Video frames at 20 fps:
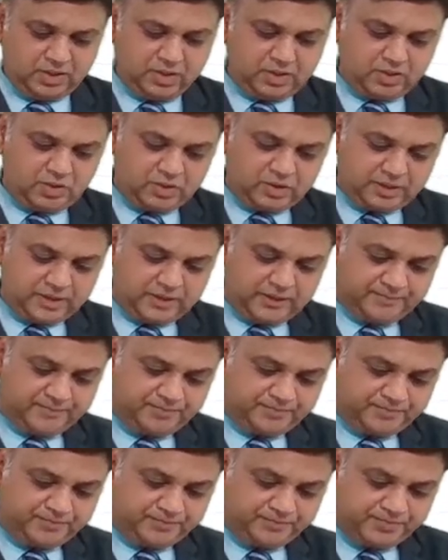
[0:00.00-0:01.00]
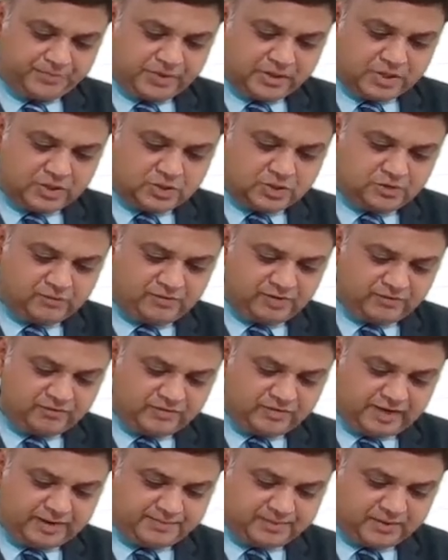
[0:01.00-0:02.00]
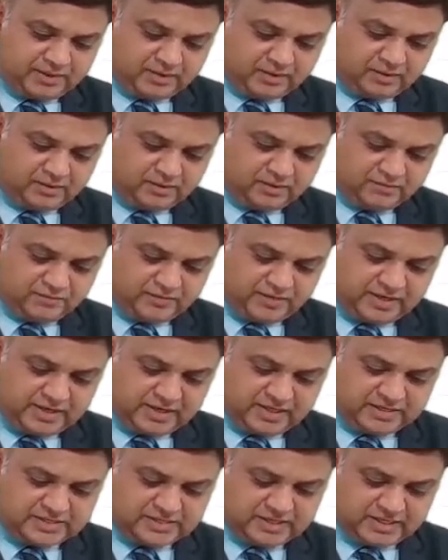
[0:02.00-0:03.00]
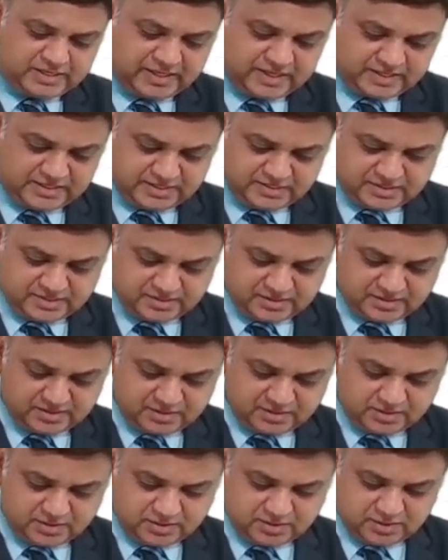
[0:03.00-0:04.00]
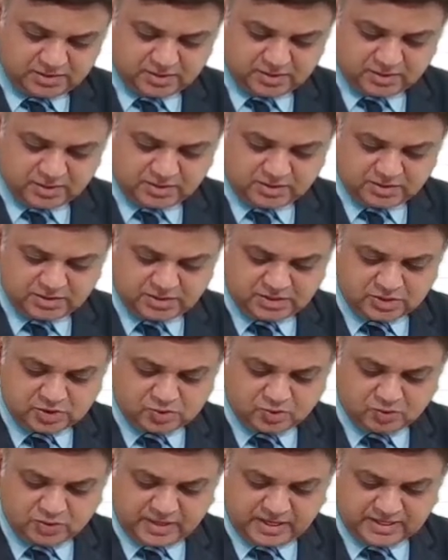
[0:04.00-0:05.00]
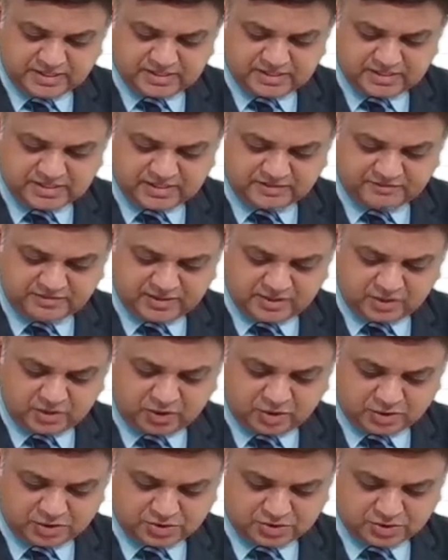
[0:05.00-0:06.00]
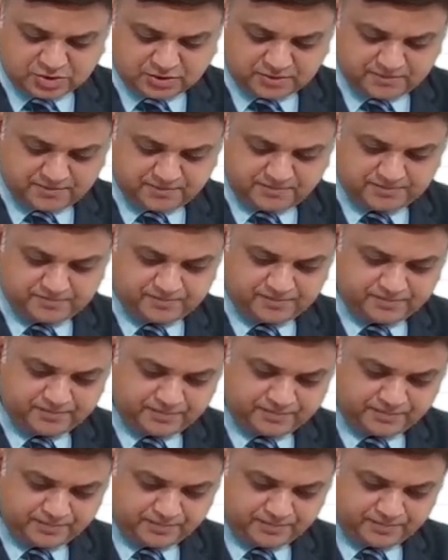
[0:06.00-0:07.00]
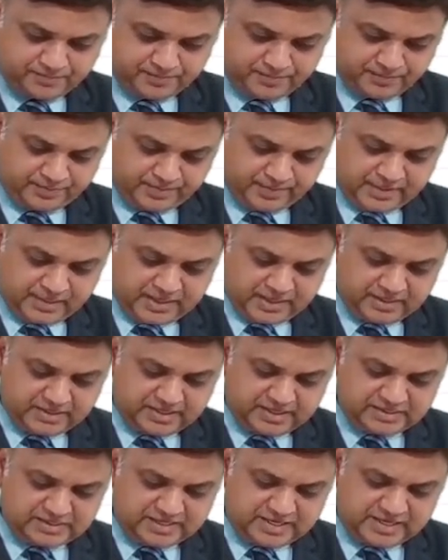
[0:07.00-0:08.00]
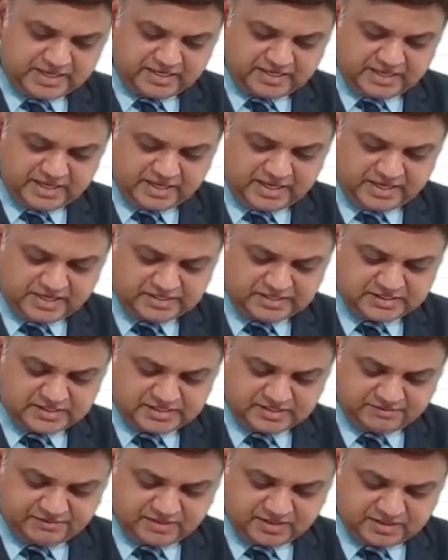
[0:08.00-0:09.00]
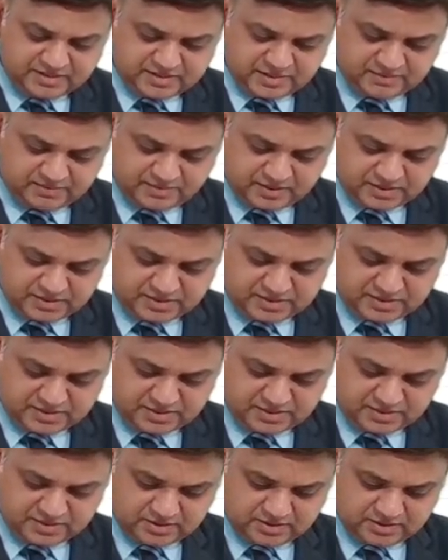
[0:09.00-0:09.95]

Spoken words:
Okay, so what will happen? We understand like this. This 2 lakhs is having a loss. This 18 lakhs is having a surplus.